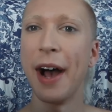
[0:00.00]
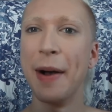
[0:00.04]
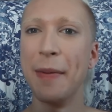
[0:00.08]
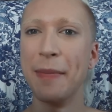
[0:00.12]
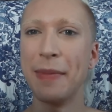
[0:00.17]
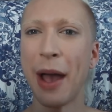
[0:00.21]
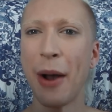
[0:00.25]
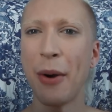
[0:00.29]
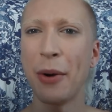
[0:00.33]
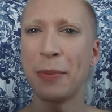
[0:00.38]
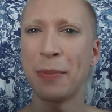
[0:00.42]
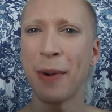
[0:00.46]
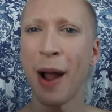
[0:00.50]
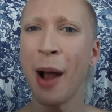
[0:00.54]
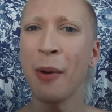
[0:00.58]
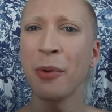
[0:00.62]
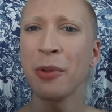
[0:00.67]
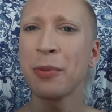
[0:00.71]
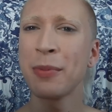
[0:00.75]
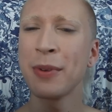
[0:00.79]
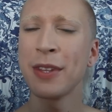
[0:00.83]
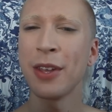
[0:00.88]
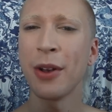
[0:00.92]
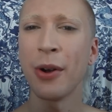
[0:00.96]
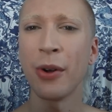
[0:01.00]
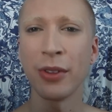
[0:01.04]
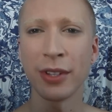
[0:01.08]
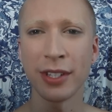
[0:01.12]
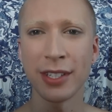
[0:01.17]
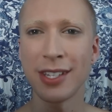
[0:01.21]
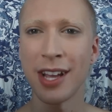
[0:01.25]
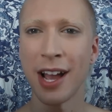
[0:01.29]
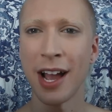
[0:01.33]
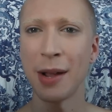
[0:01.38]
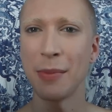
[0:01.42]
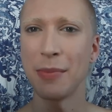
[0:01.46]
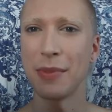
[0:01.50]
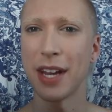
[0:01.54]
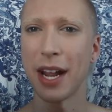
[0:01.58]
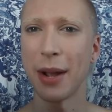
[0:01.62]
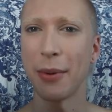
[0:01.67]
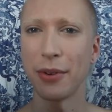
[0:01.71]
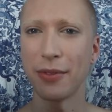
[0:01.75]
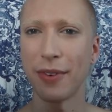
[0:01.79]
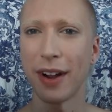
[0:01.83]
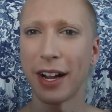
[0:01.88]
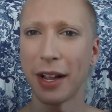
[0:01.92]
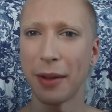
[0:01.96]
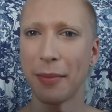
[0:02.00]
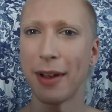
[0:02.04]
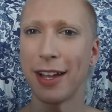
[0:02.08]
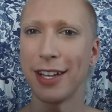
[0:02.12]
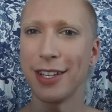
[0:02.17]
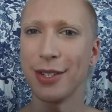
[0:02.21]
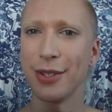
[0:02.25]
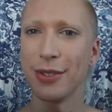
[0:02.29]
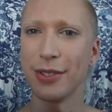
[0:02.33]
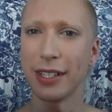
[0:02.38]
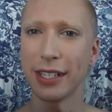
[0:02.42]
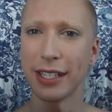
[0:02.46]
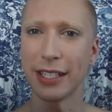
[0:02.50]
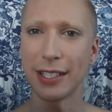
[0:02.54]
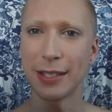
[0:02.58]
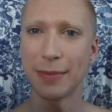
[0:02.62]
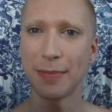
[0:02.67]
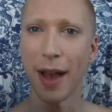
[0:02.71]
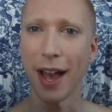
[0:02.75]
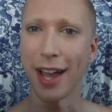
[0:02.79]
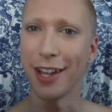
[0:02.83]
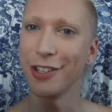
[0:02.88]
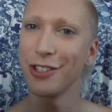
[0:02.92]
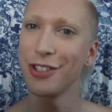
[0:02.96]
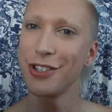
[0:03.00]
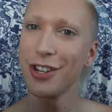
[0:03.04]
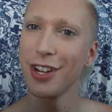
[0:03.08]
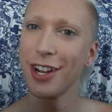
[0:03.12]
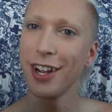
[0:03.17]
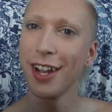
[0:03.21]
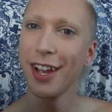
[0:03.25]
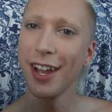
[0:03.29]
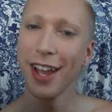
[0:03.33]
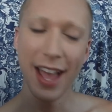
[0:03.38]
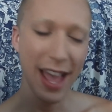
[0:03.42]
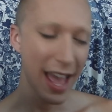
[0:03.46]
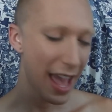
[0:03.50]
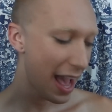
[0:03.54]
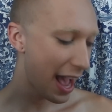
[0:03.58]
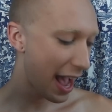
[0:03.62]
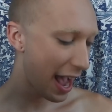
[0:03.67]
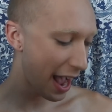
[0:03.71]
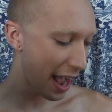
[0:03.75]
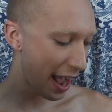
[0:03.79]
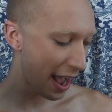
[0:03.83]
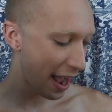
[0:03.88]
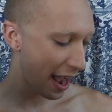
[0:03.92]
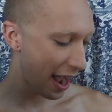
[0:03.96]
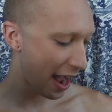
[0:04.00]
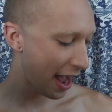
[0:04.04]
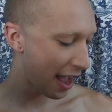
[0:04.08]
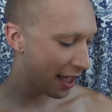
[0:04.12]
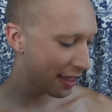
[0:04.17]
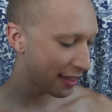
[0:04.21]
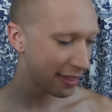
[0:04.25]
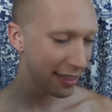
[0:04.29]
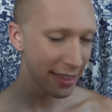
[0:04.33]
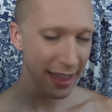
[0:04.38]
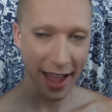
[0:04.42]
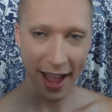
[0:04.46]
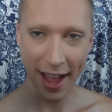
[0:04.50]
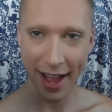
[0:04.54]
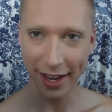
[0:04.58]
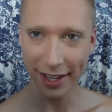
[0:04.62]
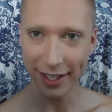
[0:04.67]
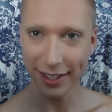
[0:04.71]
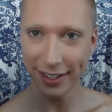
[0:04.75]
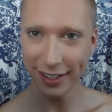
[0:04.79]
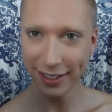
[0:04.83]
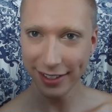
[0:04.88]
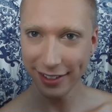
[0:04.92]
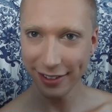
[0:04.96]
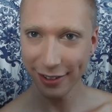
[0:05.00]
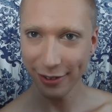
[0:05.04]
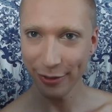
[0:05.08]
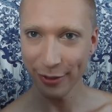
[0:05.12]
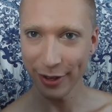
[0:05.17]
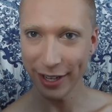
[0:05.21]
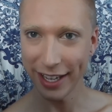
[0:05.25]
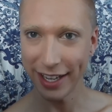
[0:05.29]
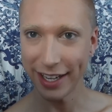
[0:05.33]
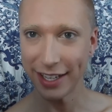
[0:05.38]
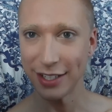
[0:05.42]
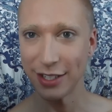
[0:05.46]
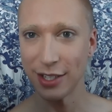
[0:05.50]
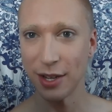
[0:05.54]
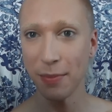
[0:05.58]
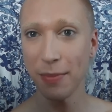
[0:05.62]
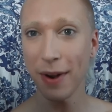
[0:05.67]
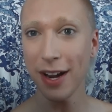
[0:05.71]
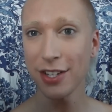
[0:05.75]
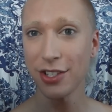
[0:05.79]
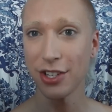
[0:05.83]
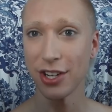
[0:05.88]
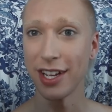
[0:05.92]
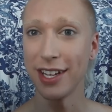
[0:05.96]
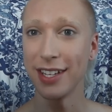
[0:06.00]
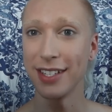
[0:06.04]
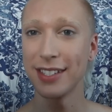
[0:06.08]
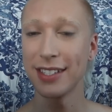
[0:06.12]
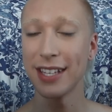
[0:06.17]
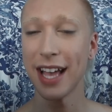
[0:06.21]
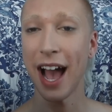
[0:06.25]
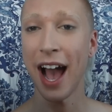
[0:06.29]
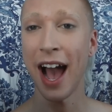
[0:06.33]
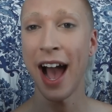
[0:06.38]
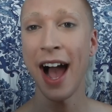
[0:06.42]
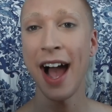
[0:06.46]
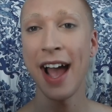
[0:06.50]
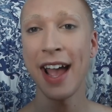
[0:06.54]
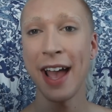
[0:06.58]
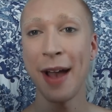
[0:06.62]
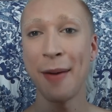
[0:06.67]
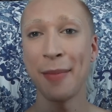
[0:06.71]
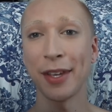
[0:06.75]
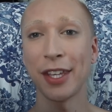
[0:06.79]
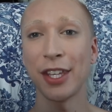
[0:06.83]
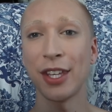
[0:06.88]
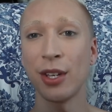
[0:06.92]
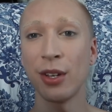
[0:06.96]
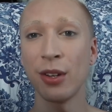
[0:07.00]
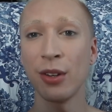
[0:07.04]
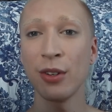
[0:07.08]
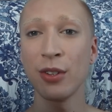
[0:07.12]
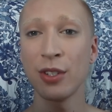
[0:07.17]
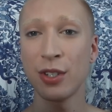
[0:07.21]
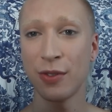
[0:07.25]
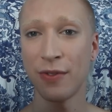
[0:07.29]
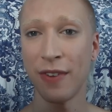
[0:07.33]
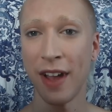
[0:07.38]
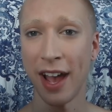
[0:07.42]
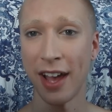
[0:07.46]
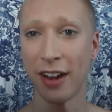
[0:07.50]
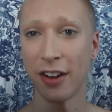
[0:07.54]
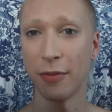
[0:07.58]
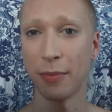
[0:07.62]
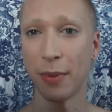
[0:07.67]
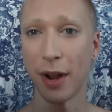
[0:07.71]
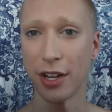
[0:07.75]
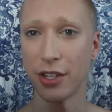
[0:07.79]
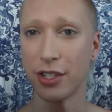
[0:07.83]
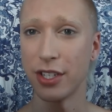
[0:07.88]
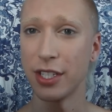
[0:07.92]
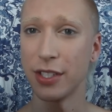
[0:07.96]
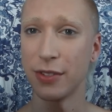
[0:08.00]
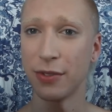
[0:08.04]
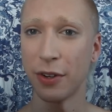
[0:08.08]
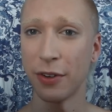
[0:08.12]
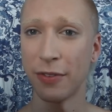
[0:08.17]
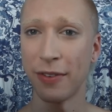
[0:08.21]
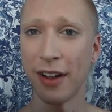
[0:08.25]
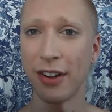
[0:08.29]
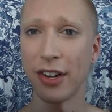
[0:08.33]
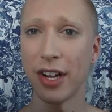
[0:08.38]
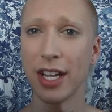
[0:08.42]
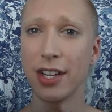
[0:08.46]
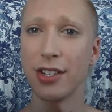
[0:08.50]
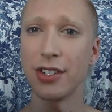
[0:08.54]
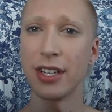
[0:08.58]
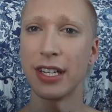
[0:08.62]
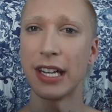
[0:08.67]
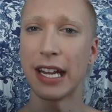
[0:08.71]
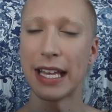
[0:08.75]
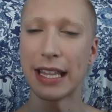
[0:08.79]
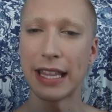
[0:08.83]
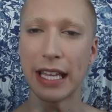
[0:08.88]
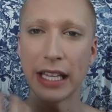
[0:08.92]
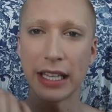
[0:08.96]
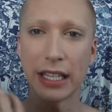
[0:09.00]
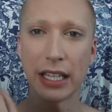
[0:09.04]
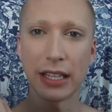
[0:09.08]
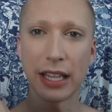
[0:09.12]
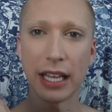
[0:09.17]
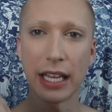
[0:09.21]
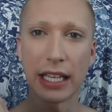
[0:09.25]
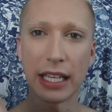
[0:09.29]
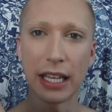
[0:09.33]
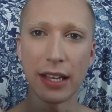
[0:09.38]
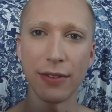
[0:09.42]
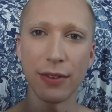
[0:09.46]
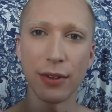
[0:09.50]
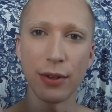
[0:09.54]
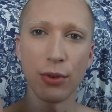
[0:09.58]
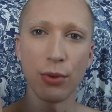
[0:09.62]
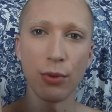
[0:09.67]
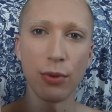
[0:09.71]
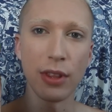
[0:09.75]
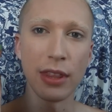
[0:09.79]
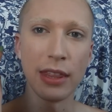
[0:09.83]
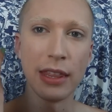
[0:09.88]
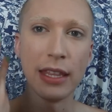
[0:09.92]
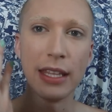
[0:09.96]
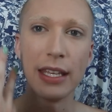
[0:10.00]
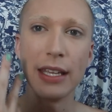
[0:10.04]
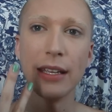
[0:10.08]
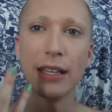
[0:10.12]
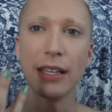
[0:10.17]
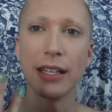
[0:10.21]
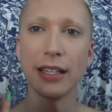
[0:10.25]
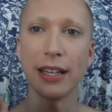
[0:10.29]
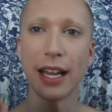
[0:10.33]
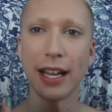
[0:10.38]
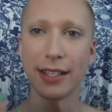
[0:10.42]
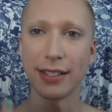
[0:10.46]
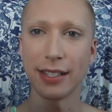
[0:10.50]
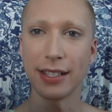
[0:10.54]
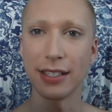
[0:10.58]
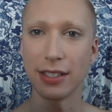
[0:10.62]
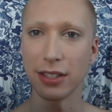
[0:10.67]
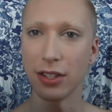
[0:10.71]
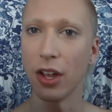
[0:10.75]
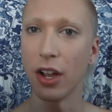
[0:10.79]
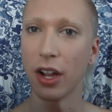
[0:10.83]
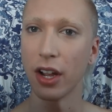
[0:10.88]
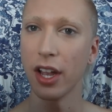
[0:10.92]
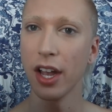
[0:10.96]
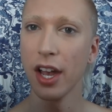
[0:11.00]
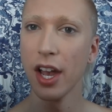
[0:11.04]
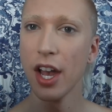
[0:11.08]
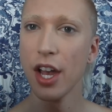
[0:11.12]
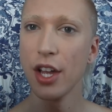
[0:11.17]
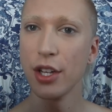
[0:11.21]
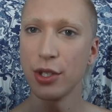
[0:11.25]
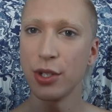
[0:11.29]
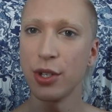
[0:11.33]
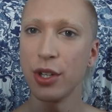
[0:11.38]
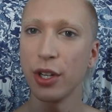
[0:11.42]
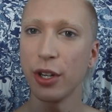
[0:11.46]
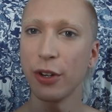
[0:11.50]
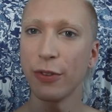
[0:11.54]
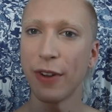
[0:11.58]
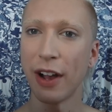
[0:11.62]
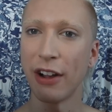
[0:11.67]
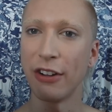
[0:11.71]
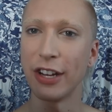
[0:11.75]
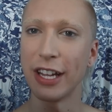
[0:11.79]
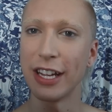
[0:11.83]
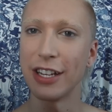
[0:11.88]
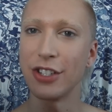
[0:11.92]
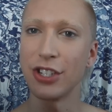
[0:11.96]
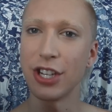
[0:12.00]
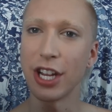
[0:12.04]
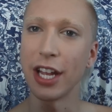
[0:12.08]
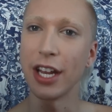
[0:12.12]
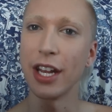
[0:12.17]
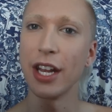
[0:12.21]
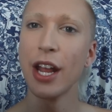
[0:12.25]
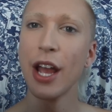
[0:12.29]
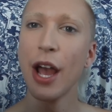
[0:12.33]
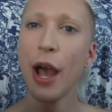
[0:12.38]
That would probably be the only time that I would recommend using a sponge. And then we get into brushes. I am a huge fan of brushes for foundation. I think that they give you the nicest look to your foundation.